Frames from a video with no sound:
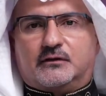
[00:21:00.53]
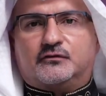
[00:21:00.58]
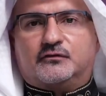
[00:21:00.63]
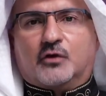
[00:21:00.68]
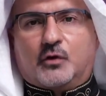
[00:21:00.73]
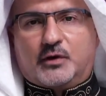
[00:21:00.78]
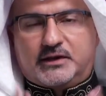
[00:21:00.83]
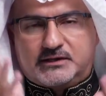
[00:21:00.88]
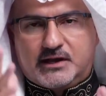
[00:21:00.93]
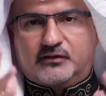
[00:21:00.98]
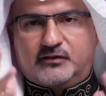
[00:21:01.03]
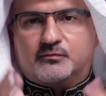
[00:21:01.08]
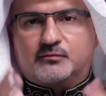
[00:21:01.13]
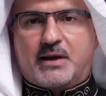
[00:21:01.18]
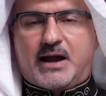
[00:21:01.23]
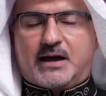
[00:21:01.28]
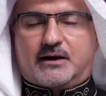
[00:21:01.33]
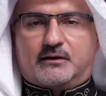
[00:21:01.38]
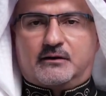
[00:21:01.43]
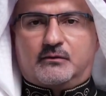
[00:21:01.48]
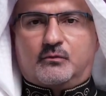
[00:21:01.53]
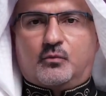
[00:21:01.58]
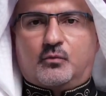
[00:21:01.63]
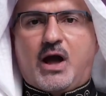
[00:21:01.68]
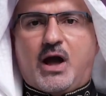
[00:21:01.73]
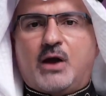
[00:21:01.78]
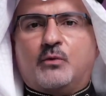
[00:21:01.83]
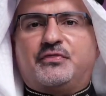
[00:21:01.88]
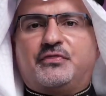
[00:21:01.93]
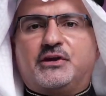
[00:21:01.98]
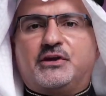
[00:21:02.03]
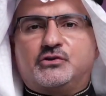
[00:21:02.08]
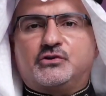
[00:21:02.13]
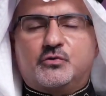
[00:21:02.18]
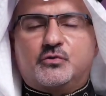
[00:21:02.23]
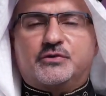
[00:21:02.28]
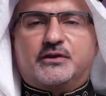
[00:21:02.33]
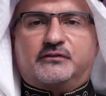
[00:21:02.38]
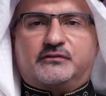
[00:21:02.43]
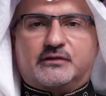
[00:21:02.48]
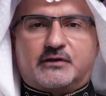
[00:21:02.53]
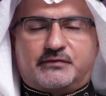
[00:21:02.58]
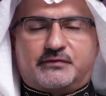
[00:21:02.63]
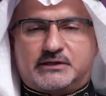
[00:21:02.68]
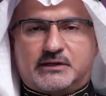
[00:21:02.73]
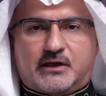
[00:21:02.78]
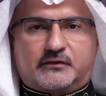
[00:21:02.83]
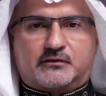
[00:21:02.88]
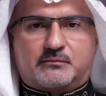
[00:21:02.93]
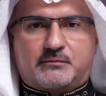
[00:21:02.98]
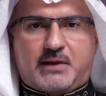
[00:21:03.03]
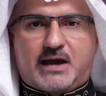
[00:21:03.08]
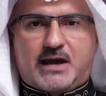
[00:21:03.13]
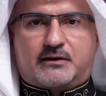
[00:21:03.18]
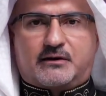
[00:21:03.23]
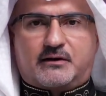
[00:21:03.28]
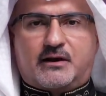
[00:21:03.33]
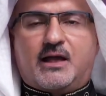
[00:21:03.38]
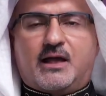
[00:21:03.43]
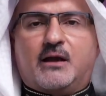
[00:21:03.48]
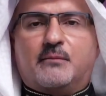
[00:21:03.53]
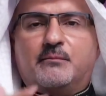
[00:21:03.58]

So it does matter. Why would they do this if it doesn't matter?